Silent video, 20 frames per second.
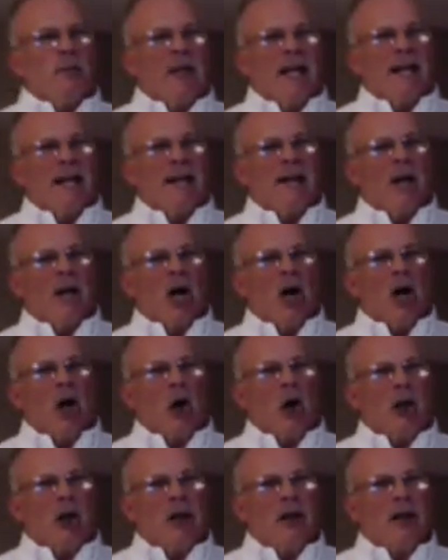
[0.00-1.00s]
plan at
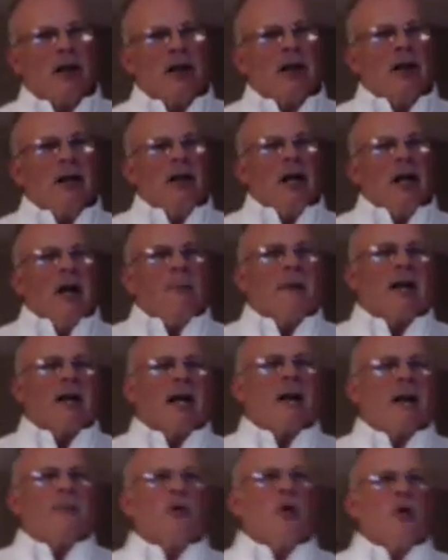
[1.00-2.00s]
all. But
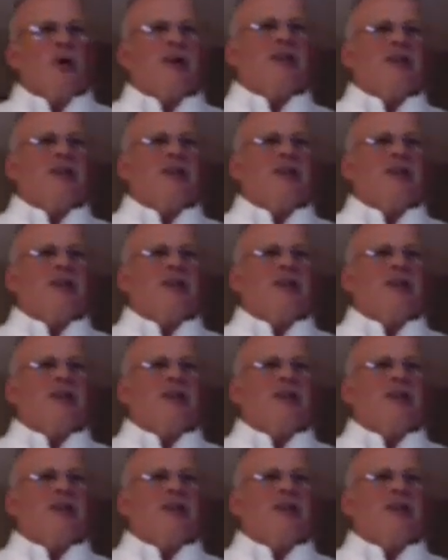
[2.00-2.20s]
I'm going